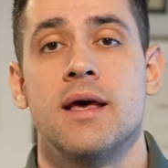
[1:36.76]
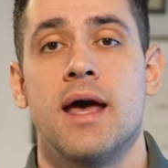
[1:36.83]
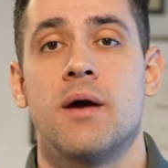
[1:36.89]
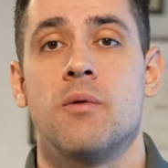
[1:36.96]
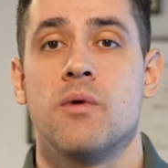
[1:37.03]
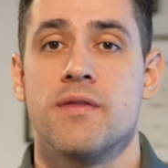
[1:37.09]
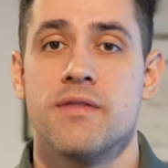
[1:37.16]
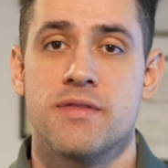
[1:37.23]

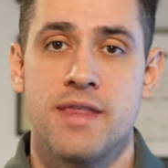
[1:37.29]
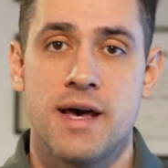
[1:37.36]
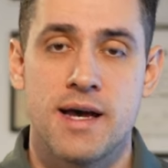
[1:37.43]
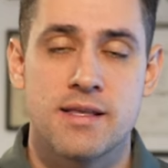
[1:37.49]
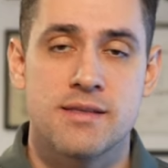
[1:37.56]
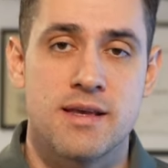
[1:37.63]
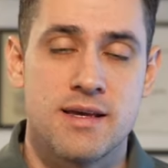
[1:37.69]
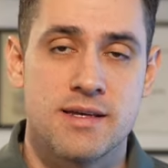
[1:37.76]
And when
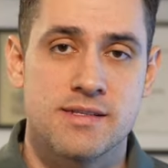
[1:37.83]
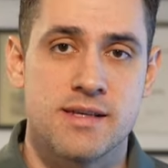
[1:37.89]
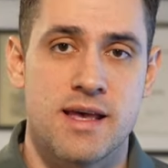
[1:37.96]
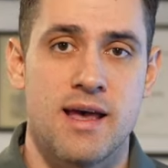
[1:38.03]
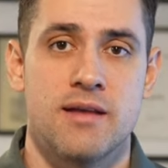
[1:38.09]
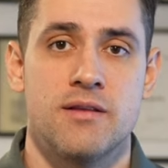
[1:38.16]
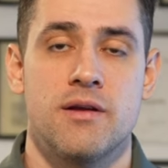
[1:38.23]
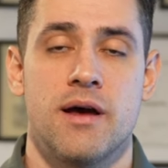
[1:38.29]
that is
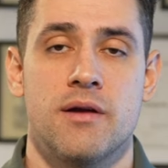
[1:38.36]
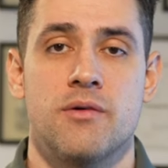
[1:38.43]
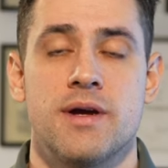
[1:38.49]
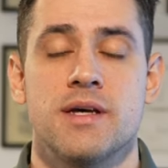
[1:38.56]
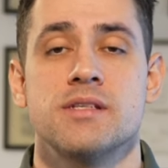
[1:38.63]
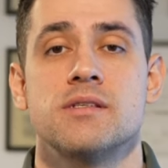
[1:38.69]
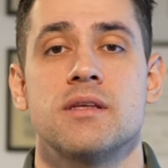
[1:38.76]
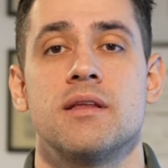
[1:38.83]
ad
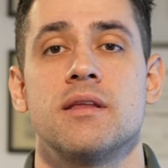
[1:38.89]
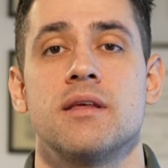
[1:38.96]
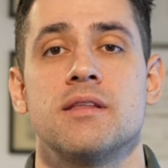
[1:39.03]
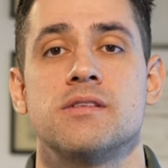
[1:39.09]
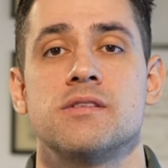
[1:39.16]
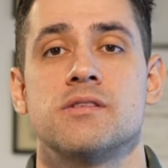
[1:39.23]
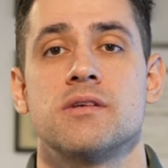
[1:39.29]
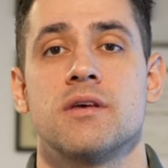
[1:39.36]
addressed and
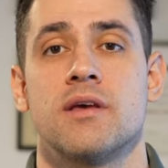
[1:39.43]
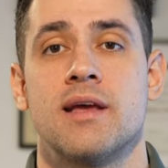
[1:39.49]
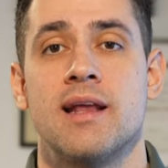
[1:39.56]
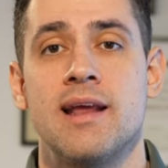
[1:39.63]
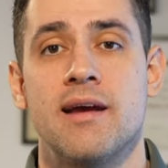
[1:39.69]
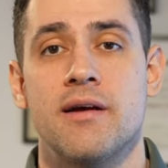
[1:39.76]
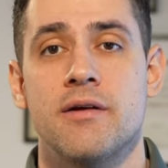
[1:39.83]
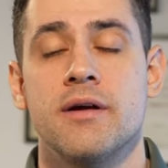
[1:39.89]
it's
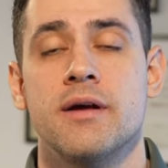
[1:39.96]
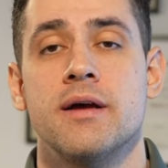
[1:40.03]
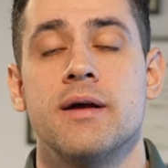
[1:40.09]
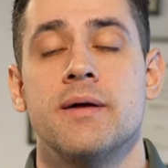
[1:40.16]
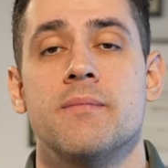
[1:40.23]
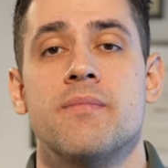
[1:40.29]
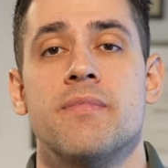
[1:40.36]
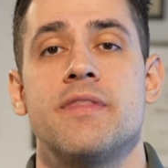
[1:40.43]
clear,
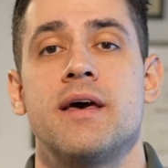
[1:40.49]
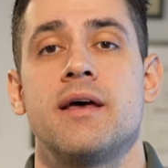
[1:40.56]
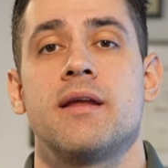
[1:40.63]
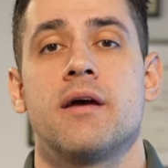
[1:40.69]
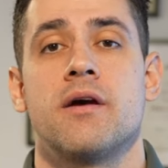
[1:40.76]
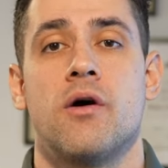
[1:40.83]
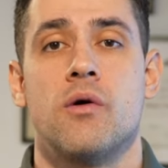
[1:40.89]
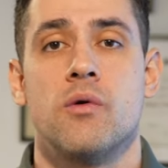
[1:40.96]
then
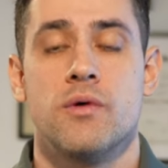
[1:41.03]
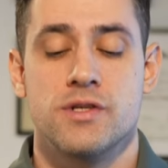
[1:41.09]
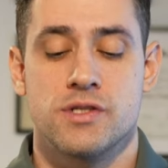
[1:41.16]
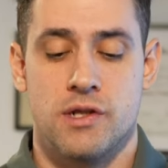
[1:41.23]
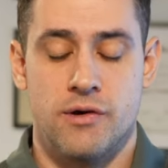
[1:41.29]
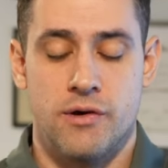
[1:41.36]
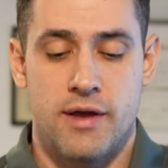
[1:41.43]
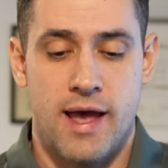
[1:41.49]
I always
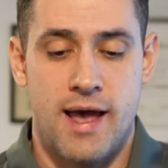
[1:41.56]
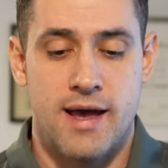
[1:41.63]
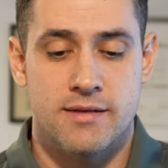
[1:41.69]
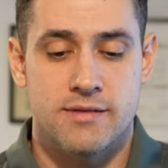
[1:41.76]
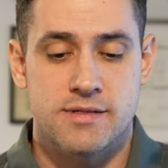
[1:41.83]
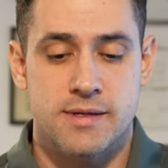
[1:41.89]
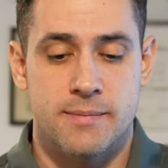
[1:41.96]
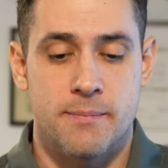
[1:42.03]
look
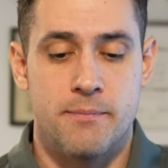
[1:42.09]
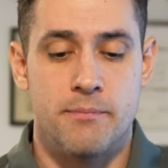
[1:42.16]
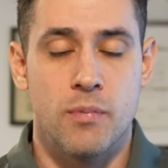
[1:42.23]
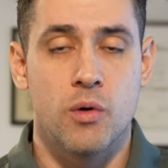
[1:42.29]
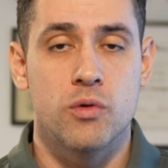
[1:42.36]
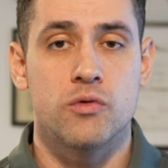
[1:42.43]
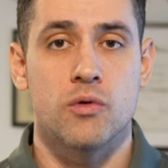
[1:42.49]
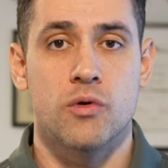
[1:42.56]
at
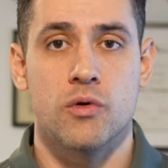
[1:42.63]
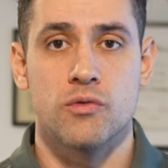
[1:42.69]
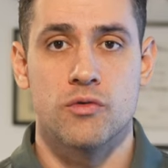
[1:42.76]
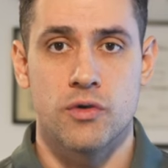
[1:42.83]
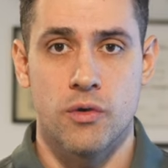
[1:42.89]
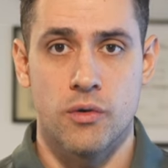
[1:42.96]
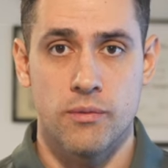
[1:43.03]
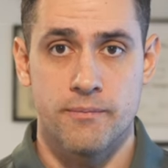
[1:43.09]
motor
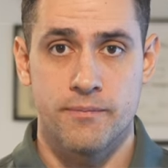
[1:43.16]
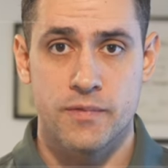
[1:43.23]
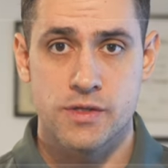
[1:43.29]
control.